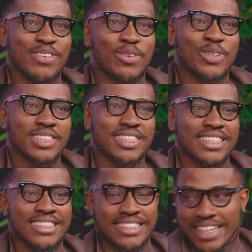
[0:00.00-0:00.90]
I wasn't
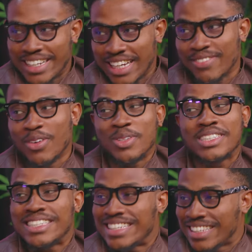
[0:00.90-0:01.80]
in tech and if I
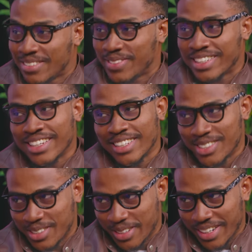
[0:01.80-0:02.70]
wasn't living in
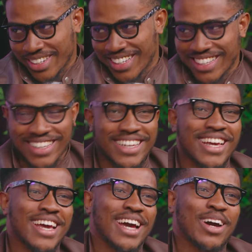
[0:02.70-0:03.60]
Nigeria,
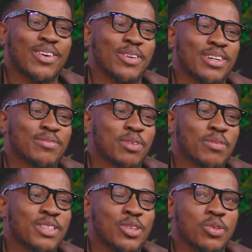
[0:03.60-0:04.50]
mm-hmm, I would have
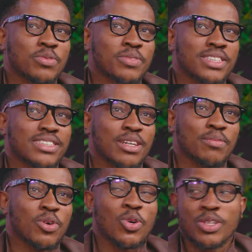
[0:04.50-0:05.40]
probably gone with
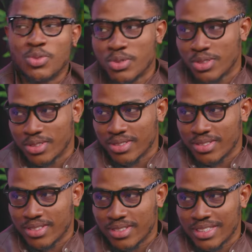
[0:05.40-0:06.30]
Hollywood.
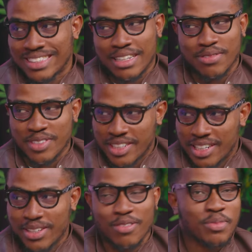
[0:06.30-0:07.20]

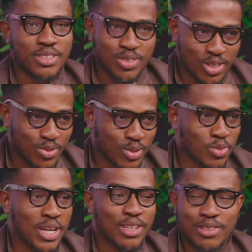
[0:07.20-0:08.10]
Definitely, I've been in Hollywood
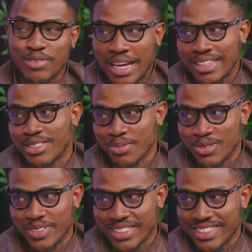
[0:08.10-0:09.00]
because I love acting movies.